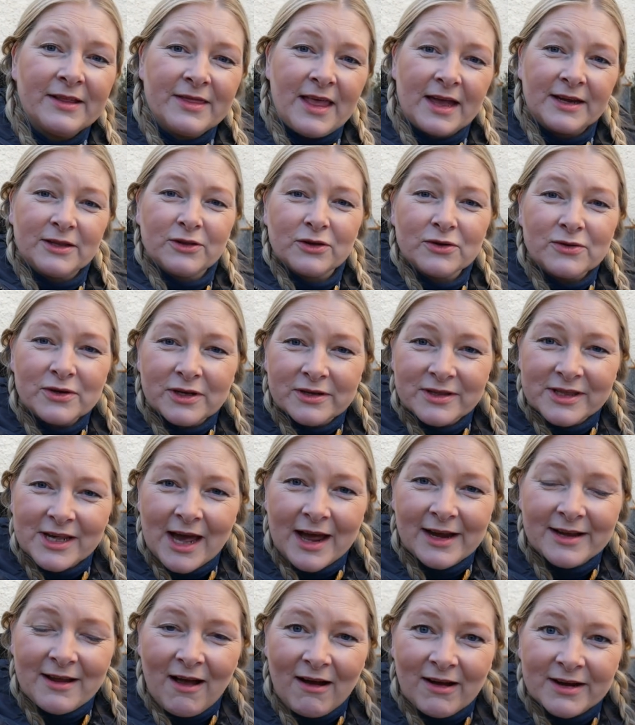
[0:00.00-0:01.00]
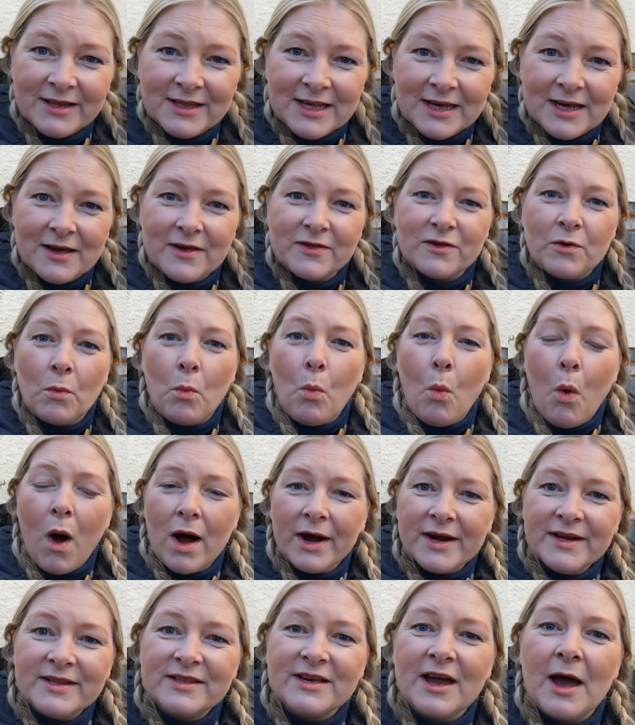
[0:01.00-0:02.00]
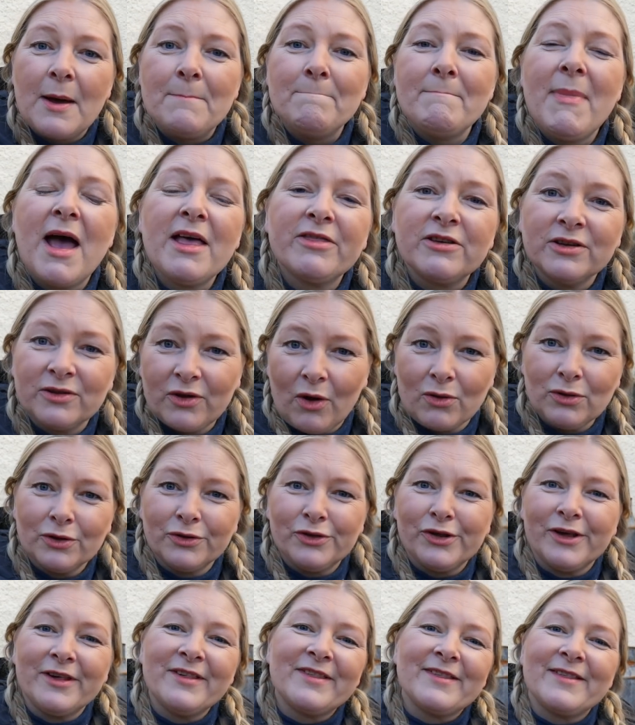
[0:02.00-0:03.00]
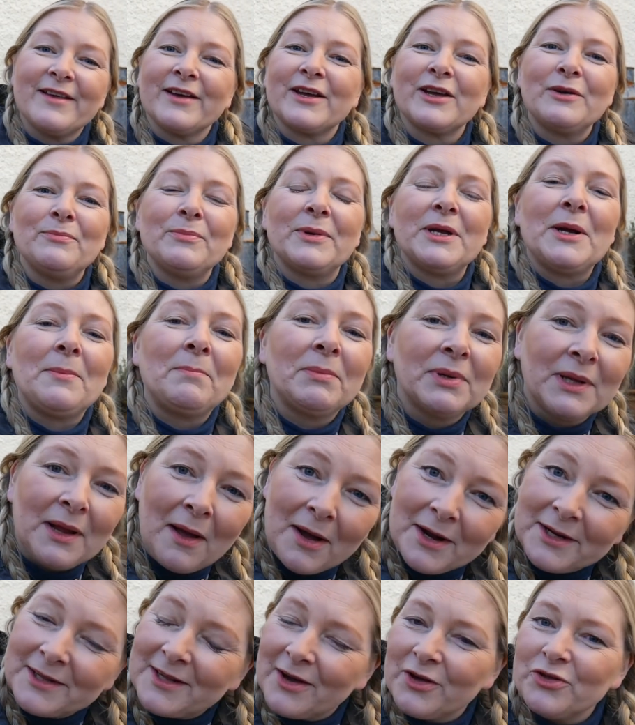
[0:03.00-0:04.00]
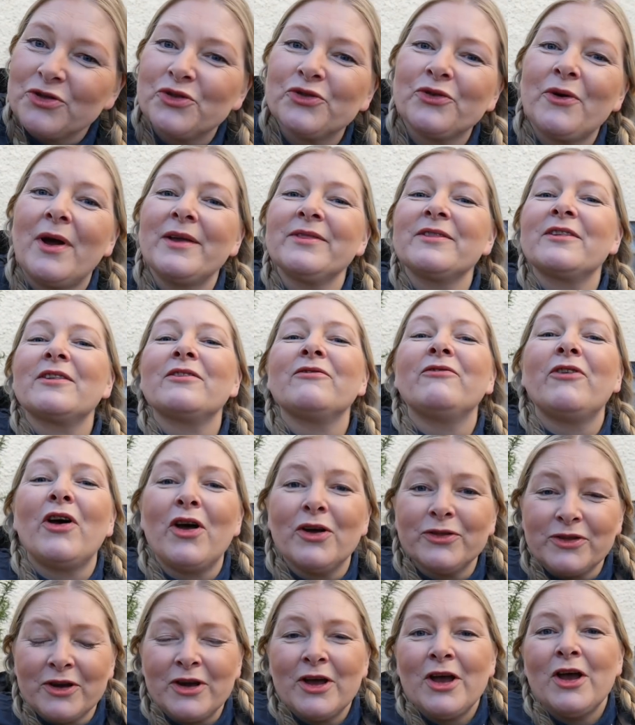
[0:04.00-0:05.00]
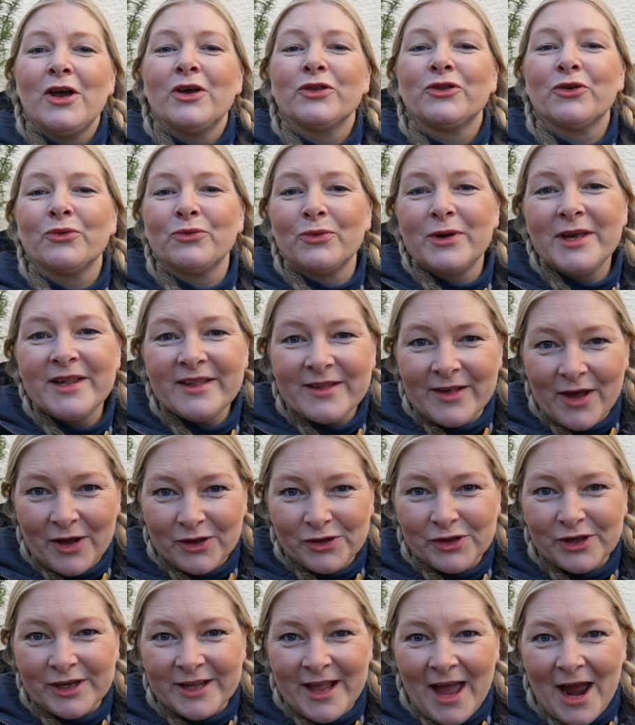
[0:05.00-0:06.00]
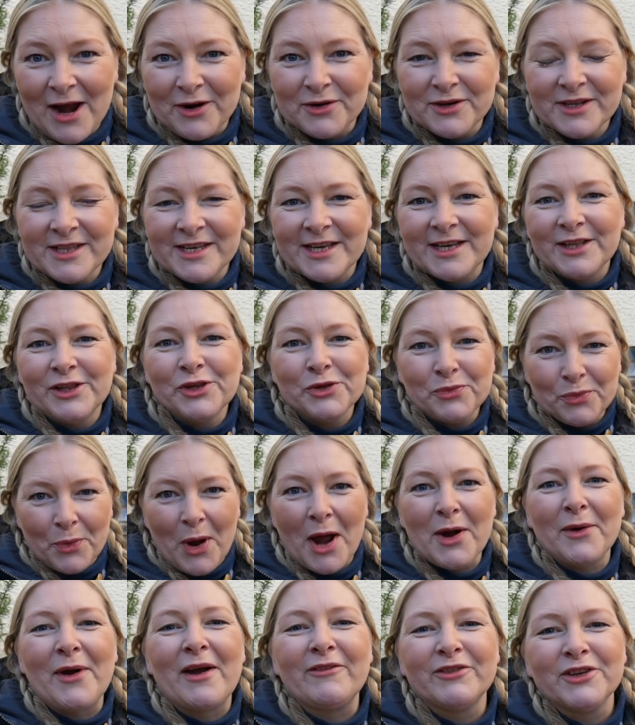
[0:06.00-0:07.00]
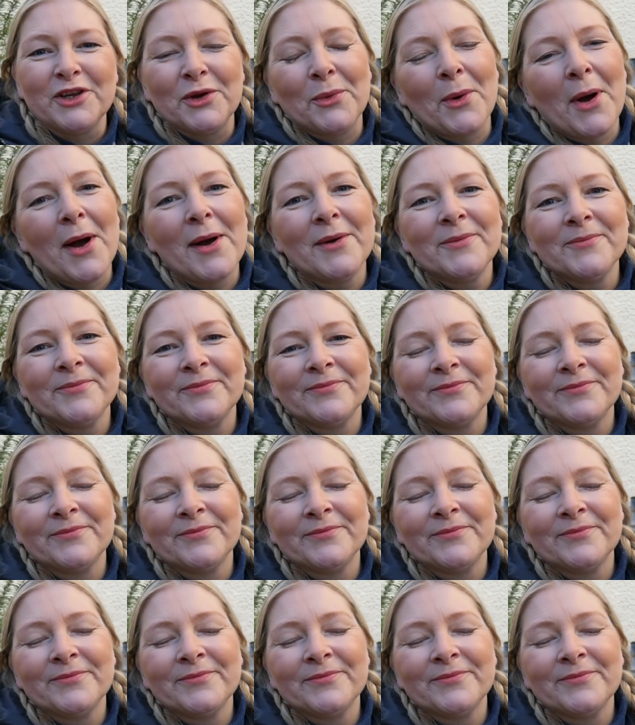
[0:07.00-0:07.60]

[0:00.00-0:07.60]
they do contain ideas and wider methodologies that can be applied and transferred to researching heritage wherever you are.